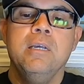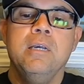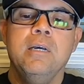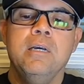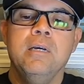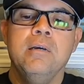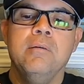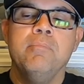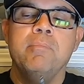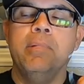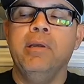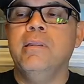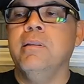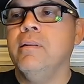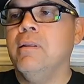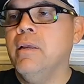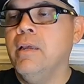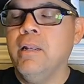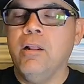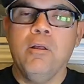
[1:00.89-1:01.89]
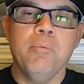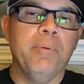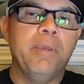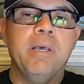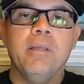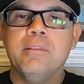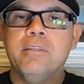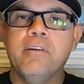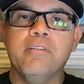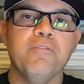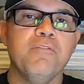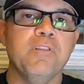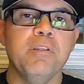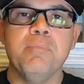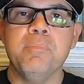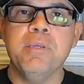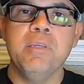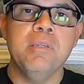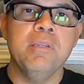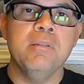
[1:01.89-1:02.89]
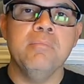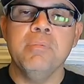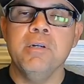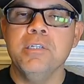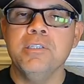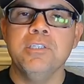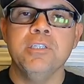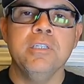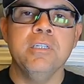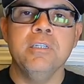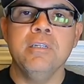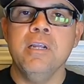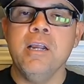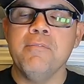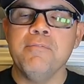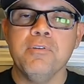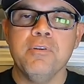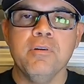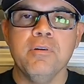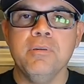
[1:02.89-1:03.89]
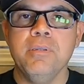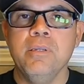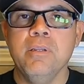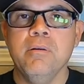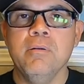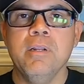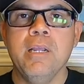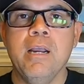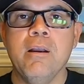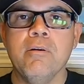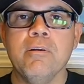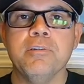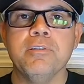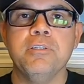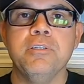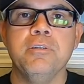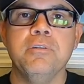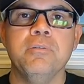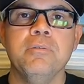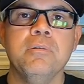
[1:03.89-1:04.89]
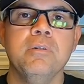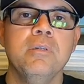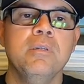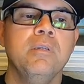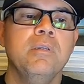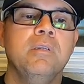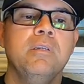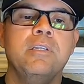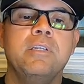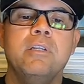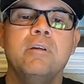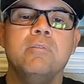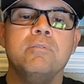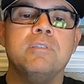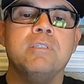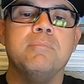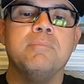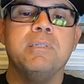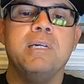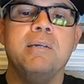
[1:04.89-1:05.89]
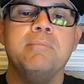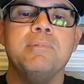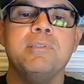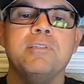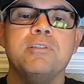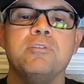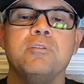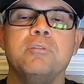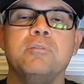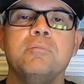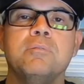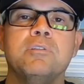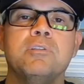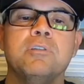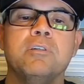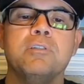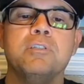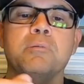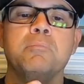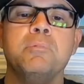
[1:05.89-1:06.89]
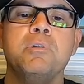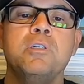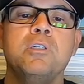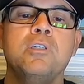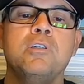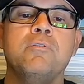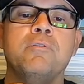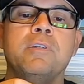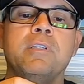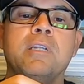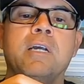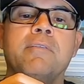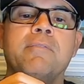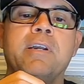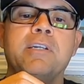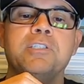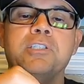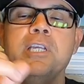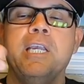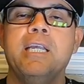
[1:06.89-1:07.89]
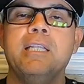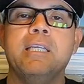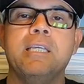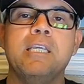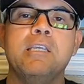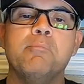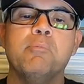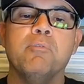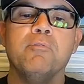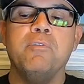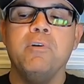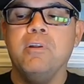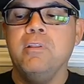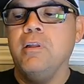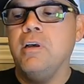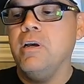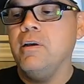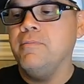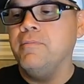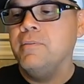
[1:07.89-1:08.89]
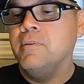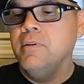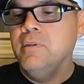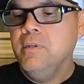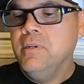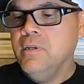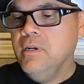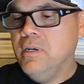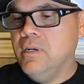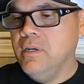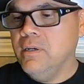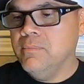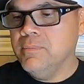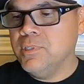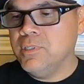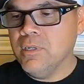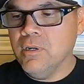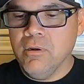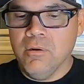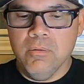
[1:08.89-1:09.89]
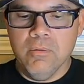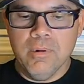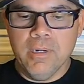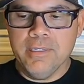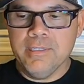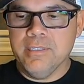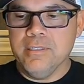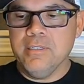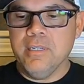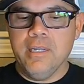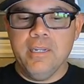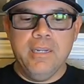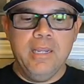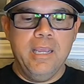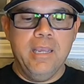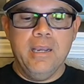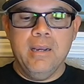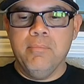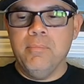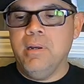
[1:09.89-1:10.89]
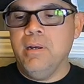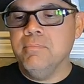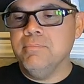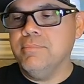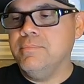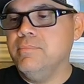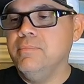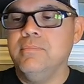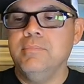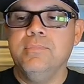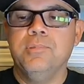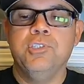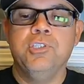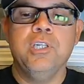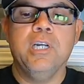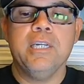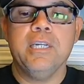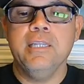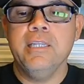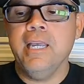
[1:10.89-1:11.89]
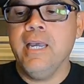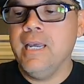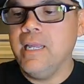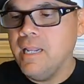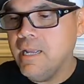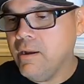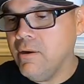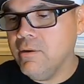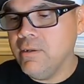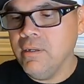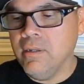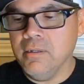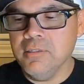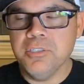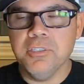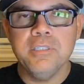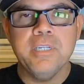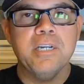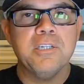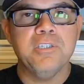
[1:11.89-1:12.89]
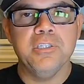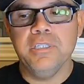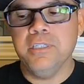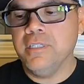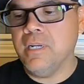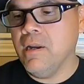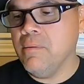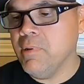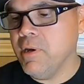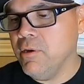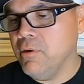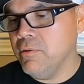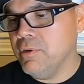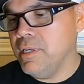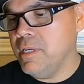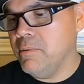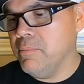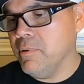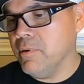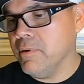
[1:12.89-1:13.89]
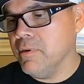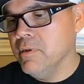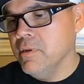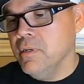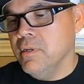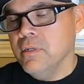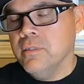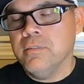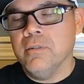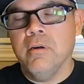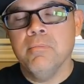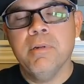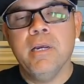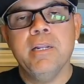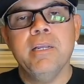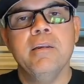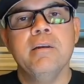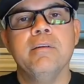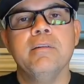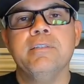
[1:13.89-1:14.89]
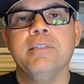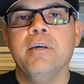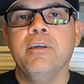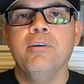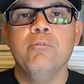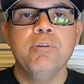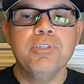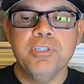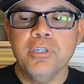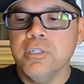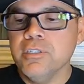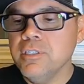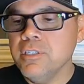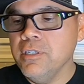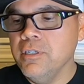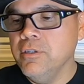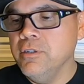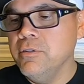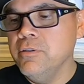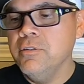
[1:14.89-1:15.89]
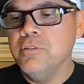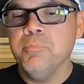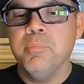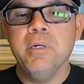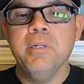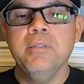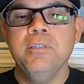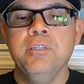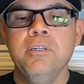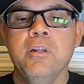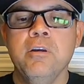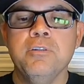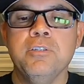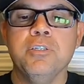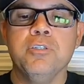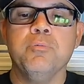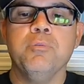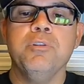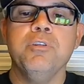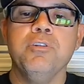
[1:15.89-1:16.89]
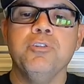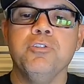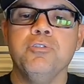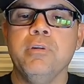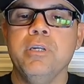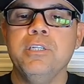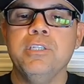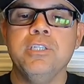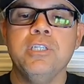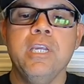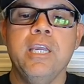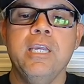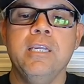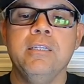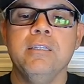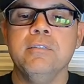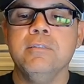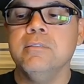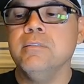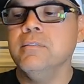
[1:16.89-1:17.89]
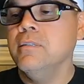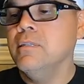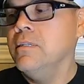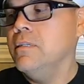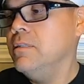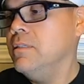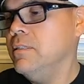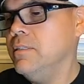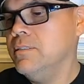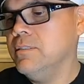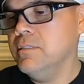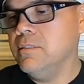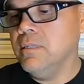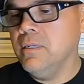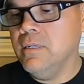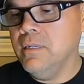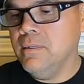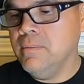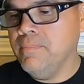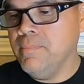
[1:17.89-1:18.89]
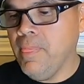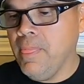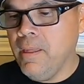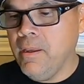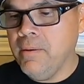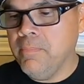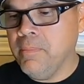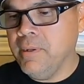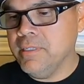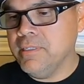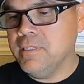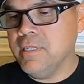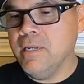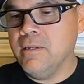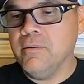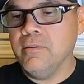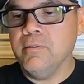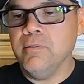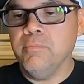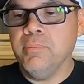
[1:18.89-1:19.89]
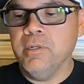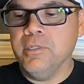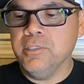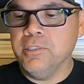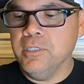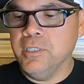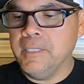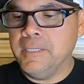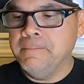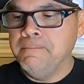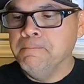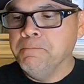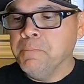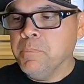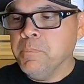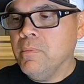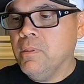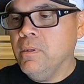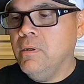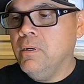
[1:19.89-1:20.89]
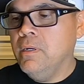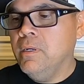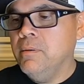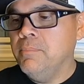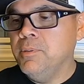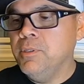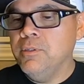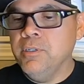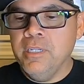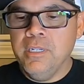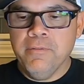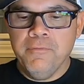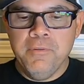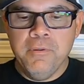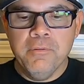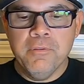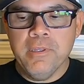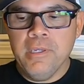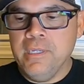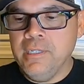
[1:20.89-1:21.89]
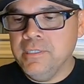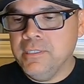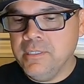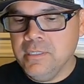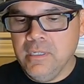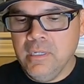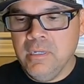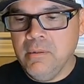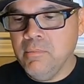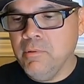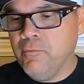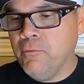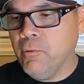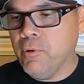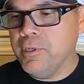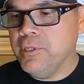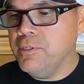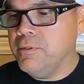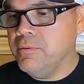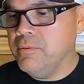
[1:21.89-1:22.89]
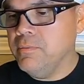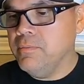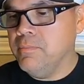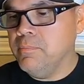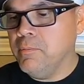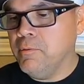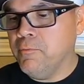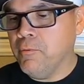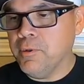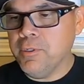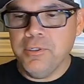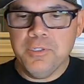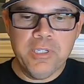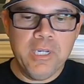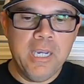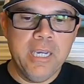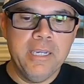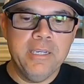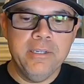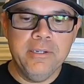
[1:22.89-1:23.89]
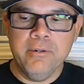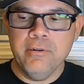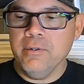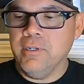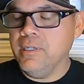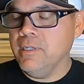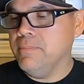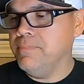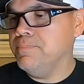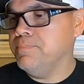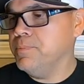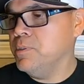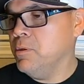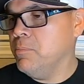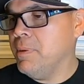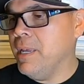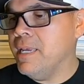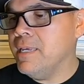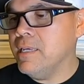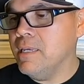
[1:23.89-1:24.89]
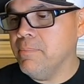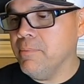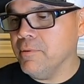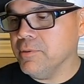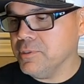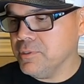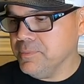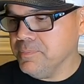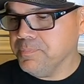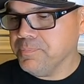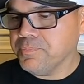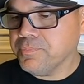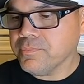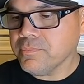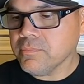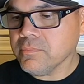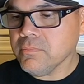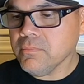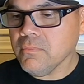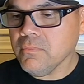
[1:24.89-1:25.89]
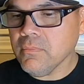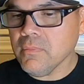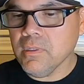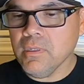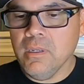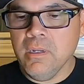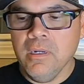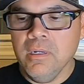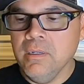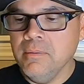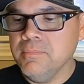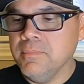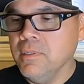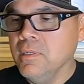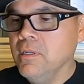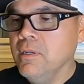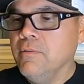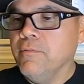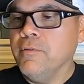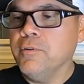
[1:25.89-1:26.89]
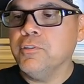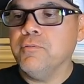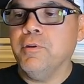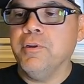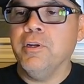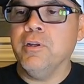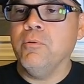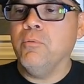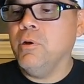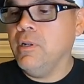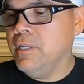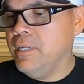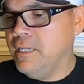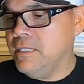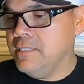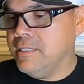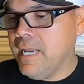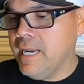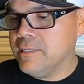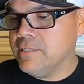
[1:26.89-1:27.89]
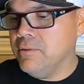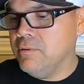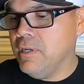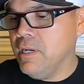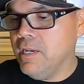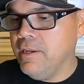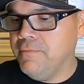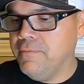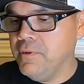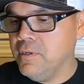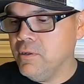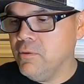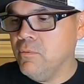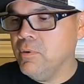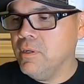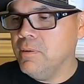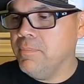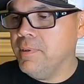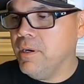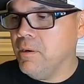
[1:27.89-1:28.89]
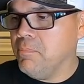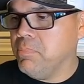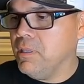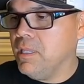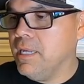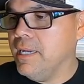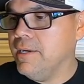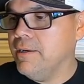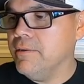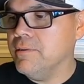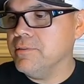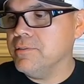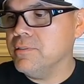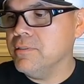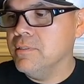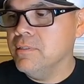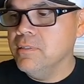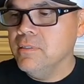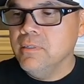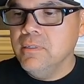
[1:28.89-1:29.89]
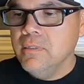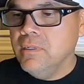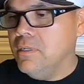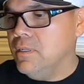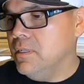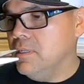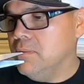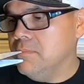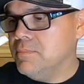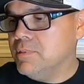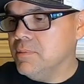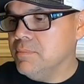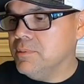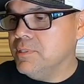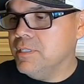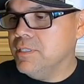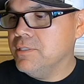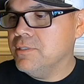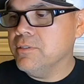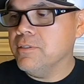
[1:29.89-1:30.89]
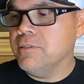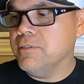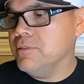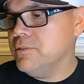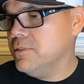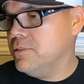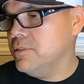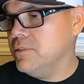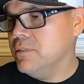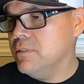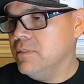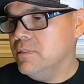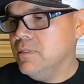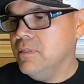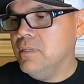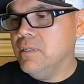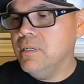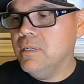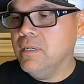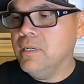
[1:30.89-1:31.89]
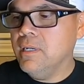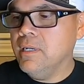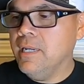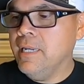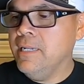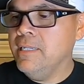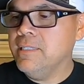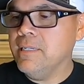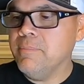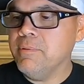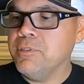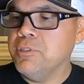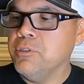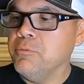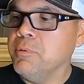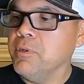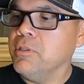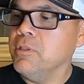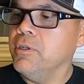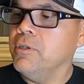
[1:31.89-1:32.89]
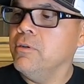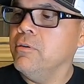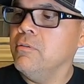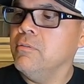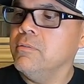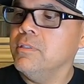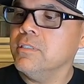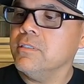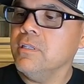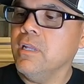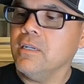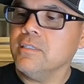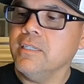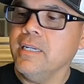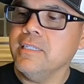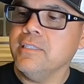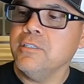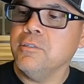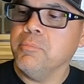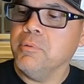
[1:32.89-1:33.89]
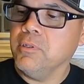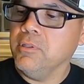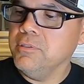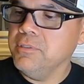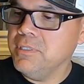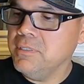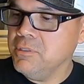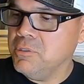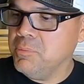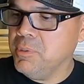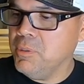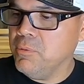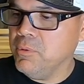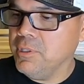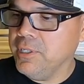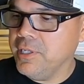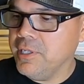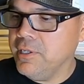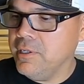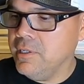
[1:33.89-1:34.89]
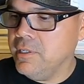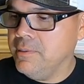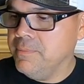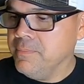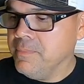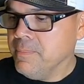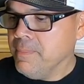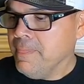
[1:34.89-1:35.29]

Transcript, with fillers: um, and and I'll be out there flipping and punching. And after you know an hour or two, you know sometimes this will start to move, and I've actually had the keeper fall off. Um, so I decided, hey, I'm, I'm chucking that out, and I'll just actually tie my own keeper. So I'm not here to tell you which hook to use, but you know just with your straight shank, this this is a um, my, my standard punch hook. Um, you need a few things uh, before you before you tie your um, your bait keepers. Um, first of all, you're going to want an X-Acto knife. You're going to want a pair of pliers um, some scissors, uh, any type of super glue. This Loctite super glue seems to be really good.